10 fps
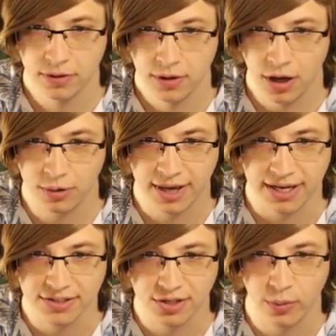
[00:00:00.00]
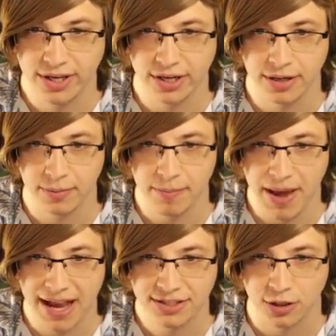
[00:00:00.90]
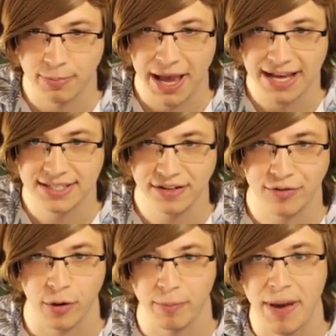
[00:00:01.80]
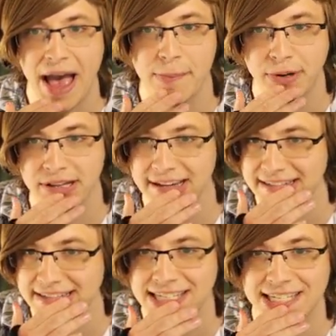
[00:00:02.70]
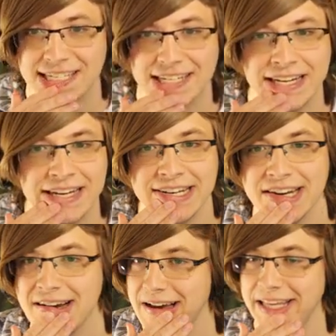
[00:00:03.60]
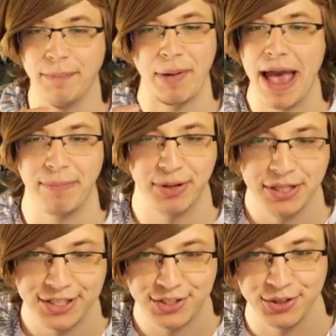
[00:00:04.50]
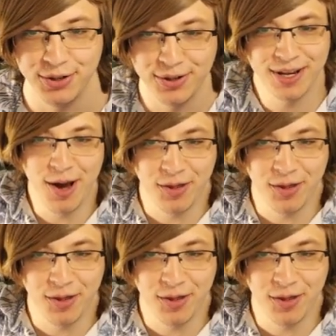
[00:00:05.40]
Okay, so we could max our passive or bat bullets. The bat bullets, dude.